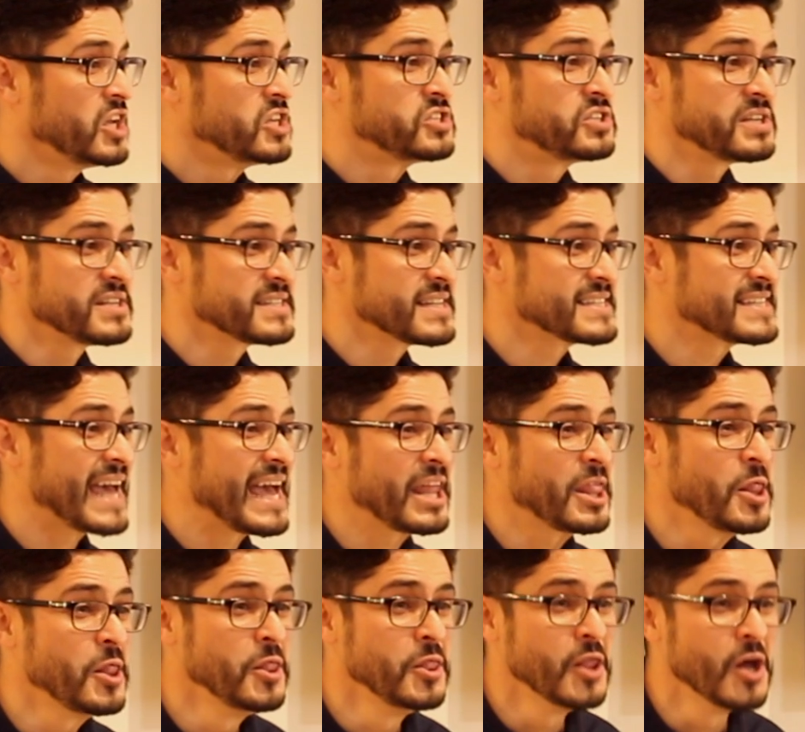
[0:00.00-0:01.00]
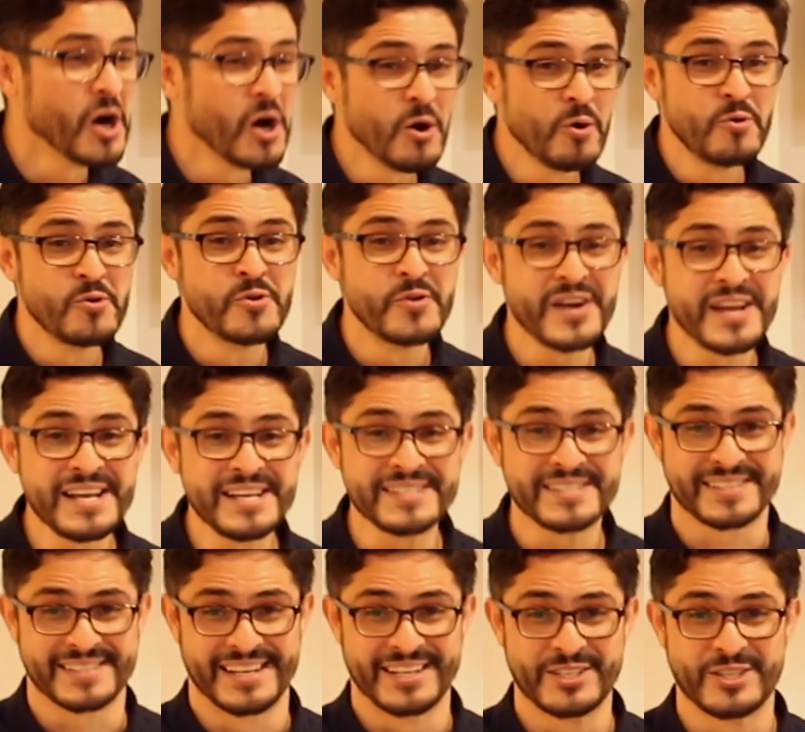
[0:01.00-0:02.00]
Jesus had no
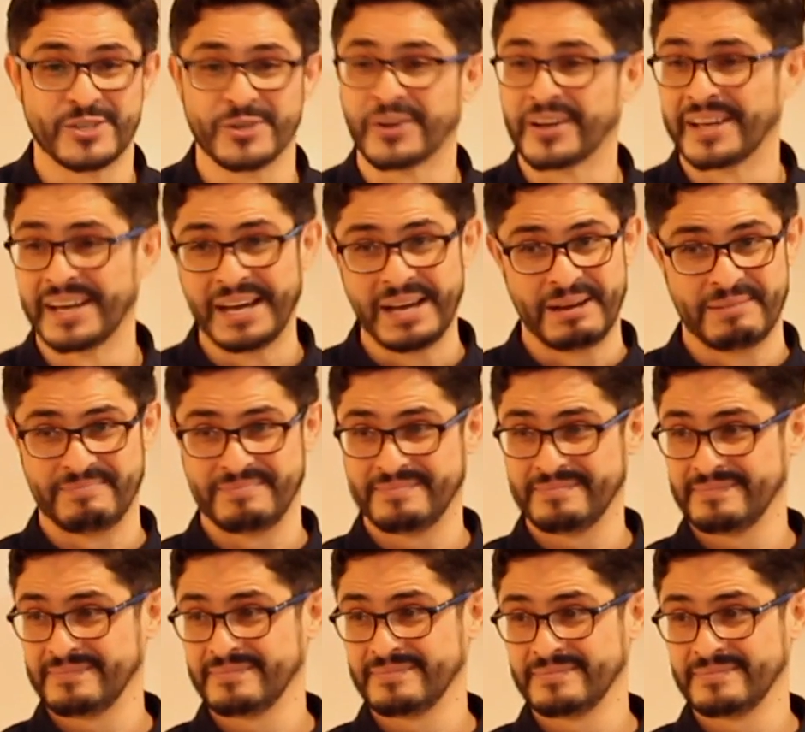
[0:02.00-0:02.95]
reason to come.